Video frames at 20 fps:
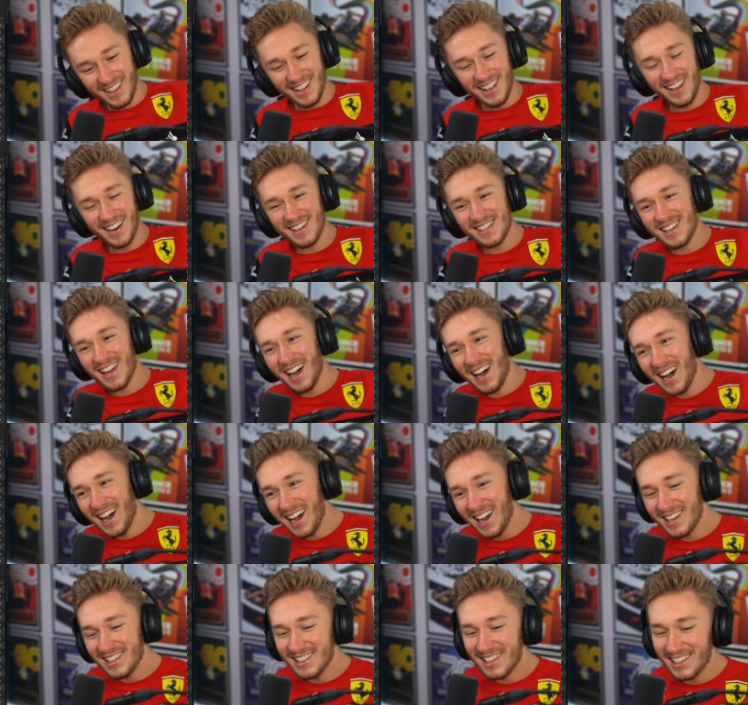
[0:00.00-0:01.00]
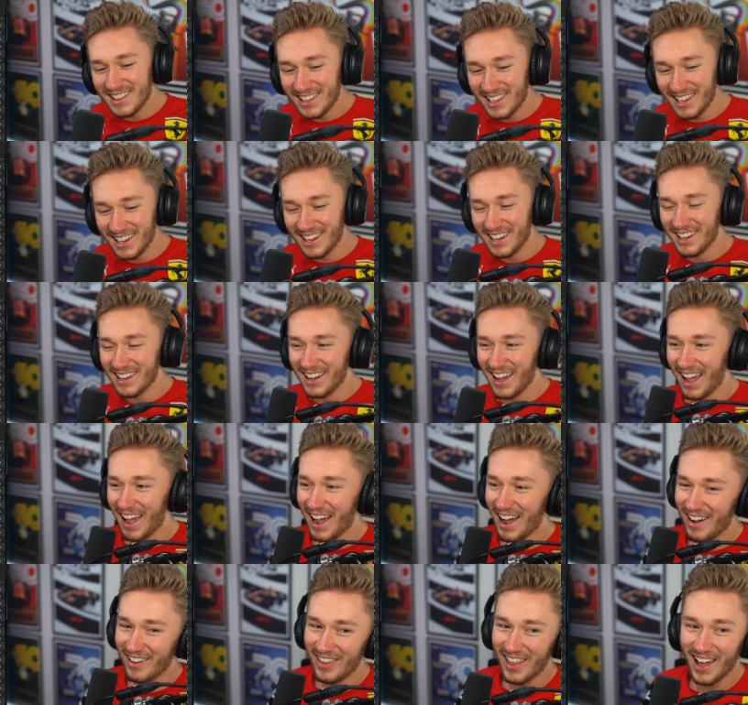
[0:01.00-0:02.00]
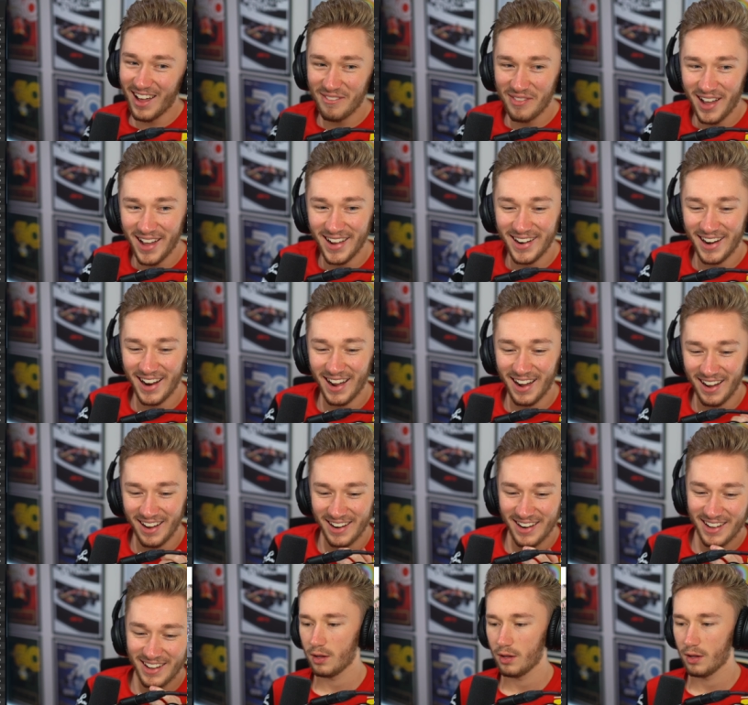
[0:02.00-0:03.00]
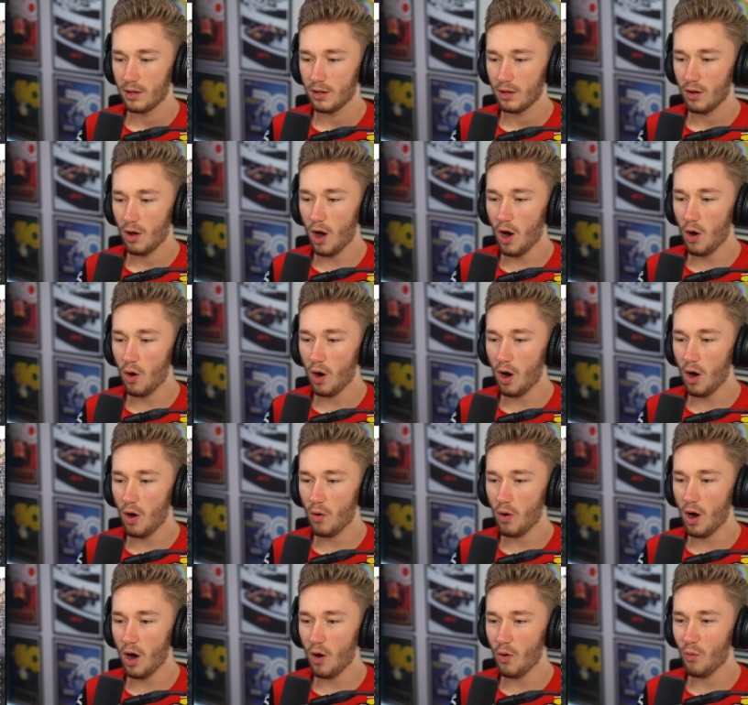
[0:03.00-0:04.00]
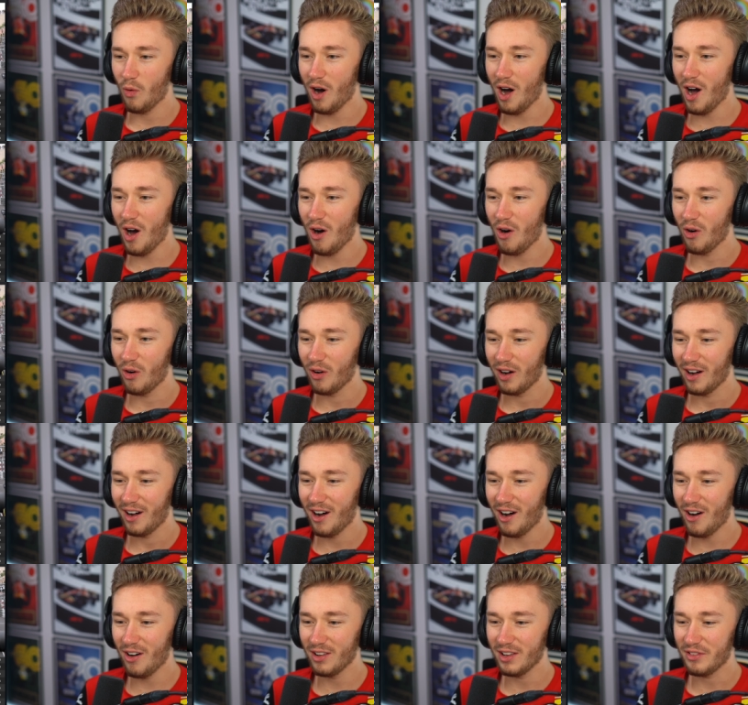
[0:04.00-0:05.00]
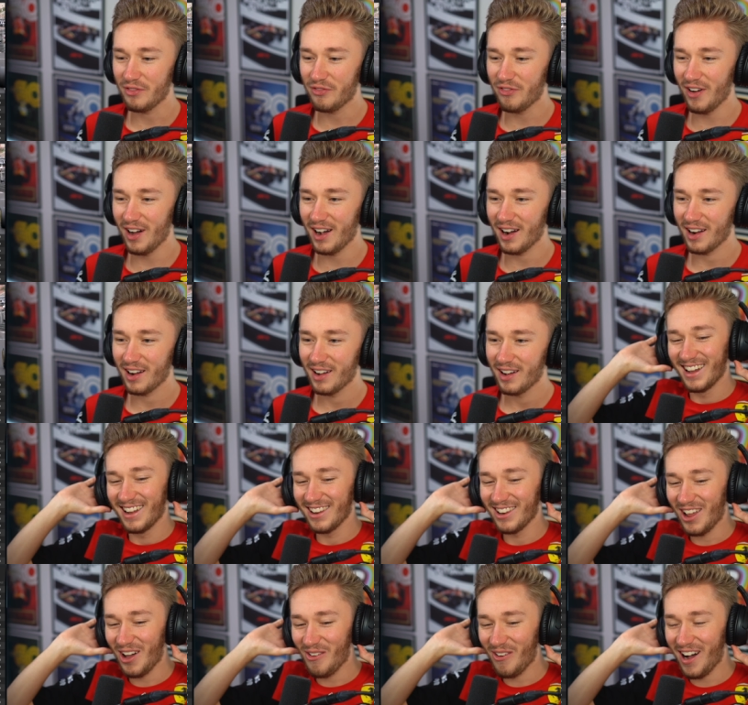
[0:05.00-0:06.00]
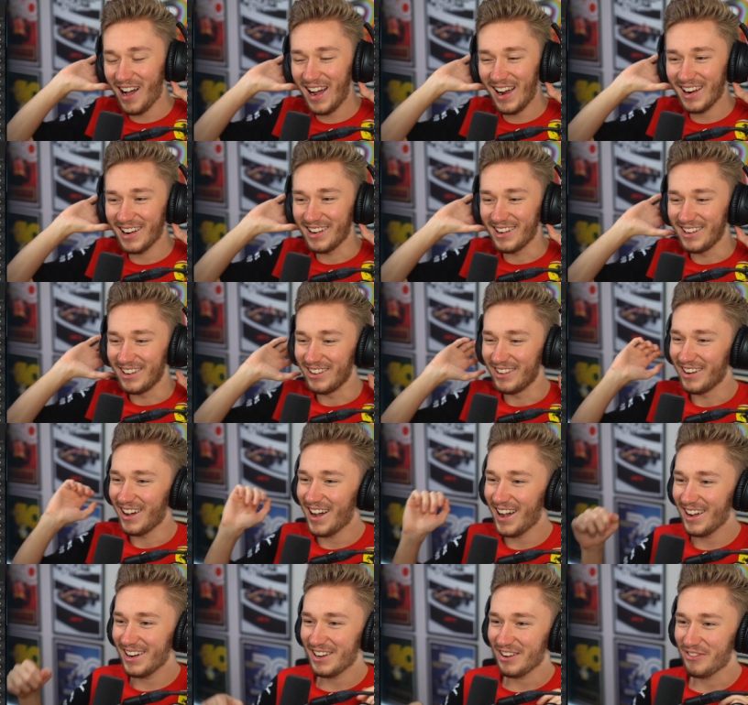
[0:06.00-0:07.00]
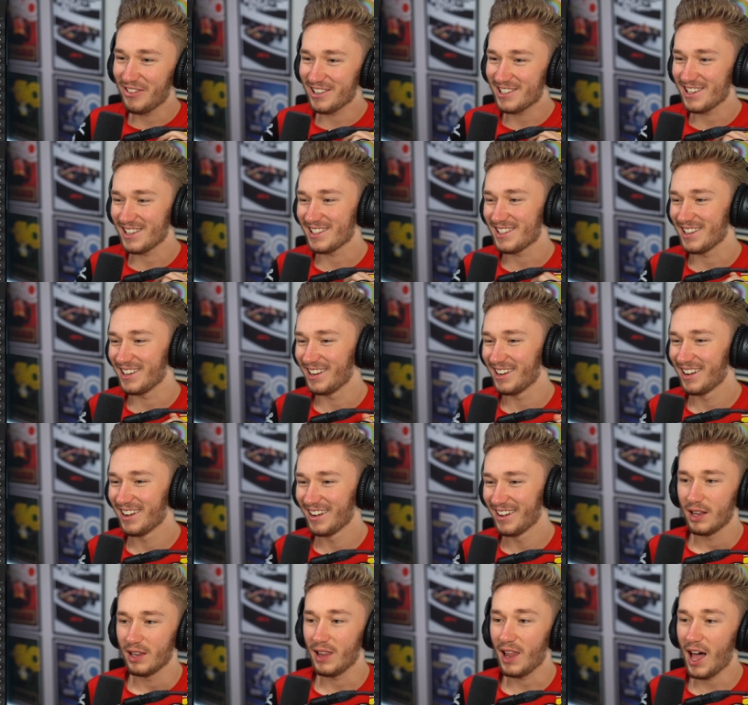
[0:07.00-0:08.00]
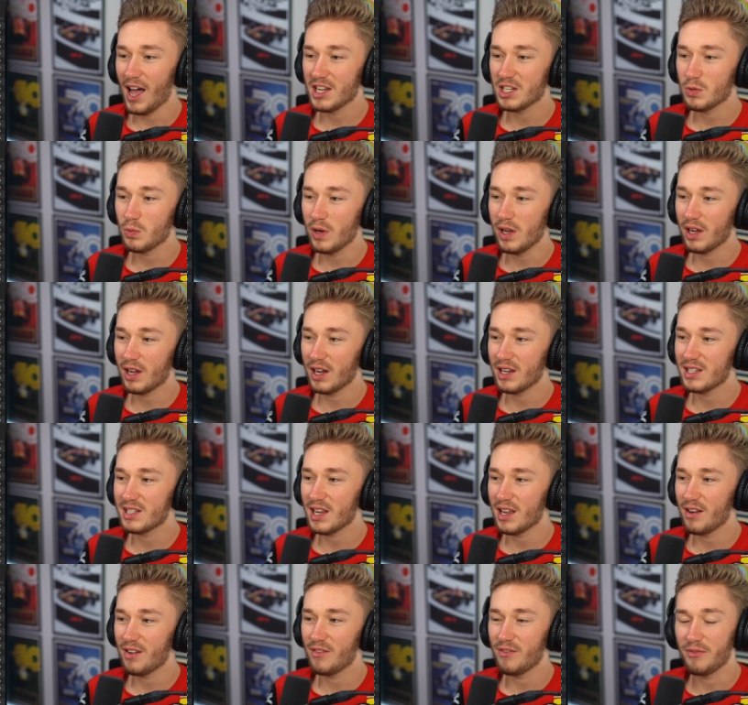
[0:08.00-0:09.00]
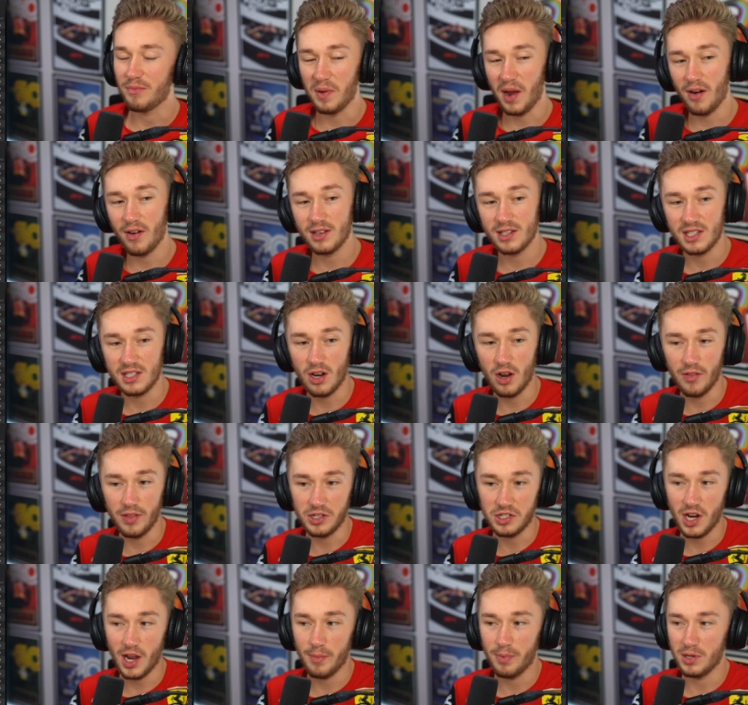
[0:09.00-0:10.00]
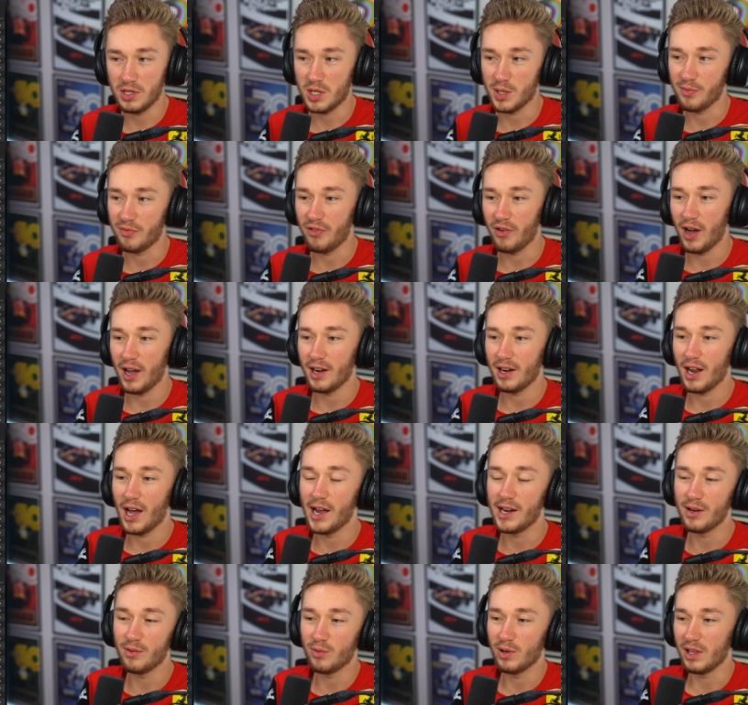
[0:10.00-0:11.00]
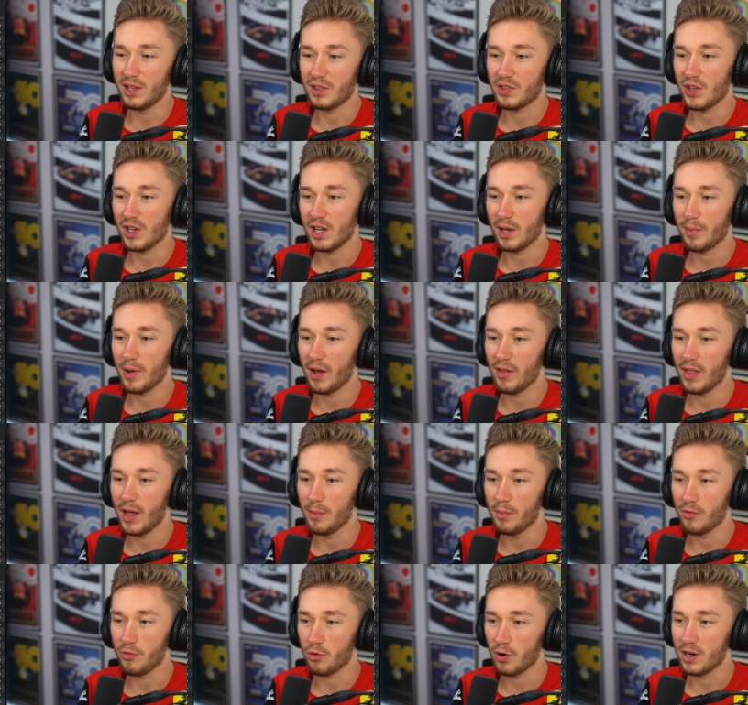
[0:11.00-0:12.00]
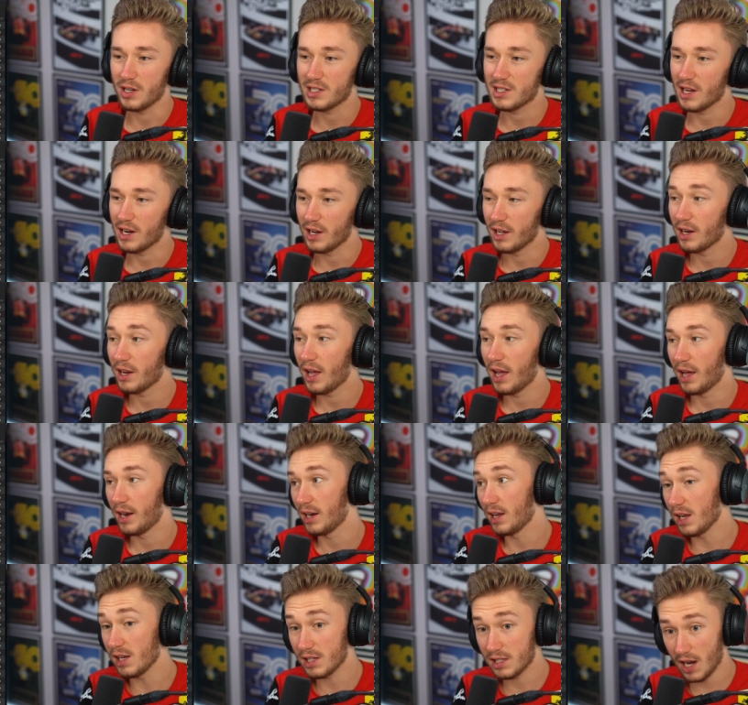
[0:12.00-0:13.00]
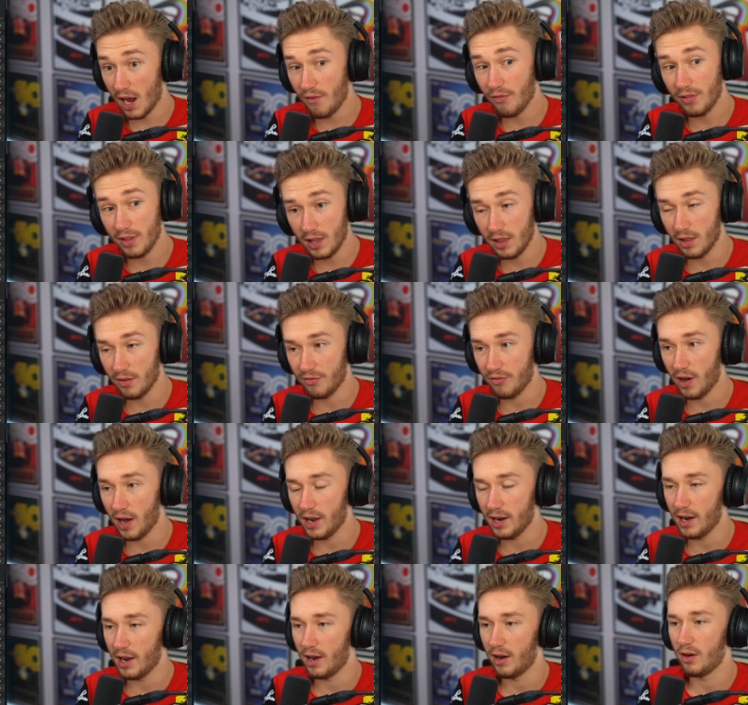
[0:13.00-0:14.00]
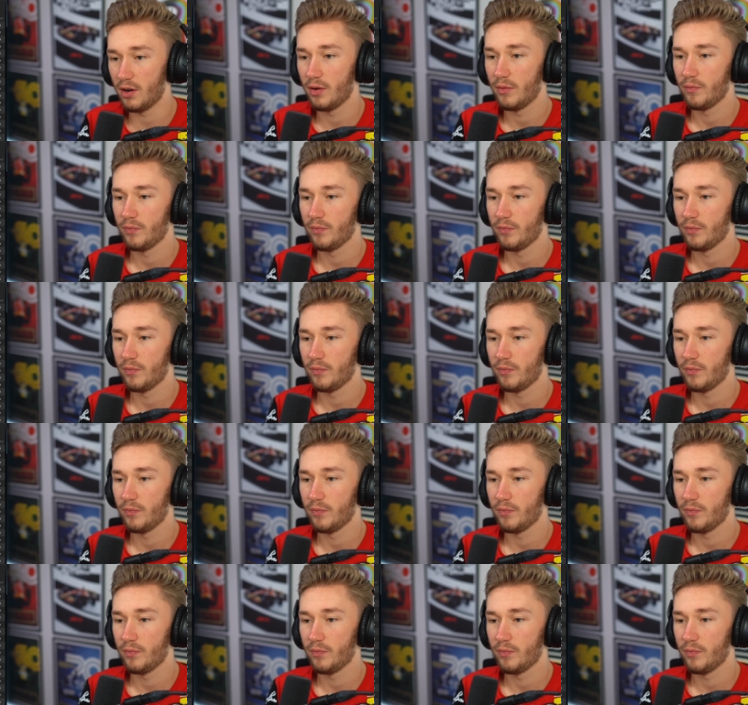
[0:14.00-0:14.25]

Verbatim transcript: It is hard to think how that fanned out. Oh, oh, oh, whoa. Holy fuck. Low iron, dude. Iron deficiency. Last week I said Perez is not in the championship fight. I didn't really think about that before I said it, and he's definitely in the fight now.